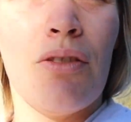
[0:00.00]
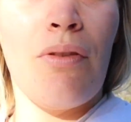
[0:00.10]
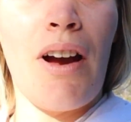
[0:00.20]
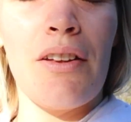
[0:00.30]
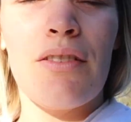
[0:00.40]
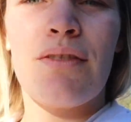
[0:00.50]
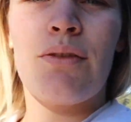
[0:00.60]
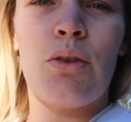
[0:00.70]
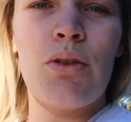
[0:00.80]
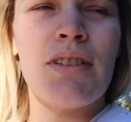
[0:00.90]
ride her
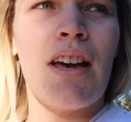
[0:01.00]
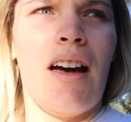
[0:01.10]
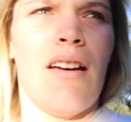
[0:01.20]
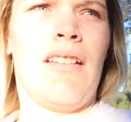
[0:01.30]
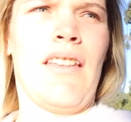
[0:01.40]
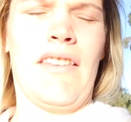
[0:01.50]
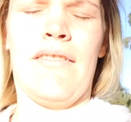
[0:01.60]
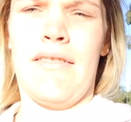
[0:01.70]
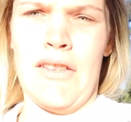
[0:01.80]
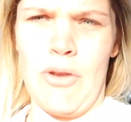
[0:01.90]
scooter and
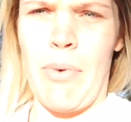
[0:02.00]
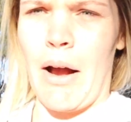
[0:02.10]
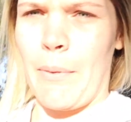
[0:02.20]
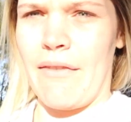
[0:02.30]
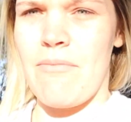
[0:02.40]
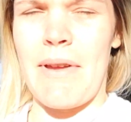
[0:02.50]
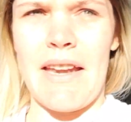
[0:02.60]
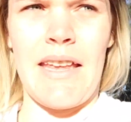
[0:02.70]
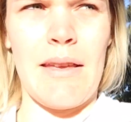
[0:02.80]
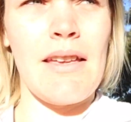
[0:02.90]
this is a new park we haven't
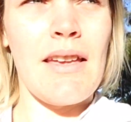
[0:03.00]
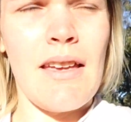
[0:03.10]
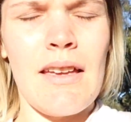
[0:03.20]
been here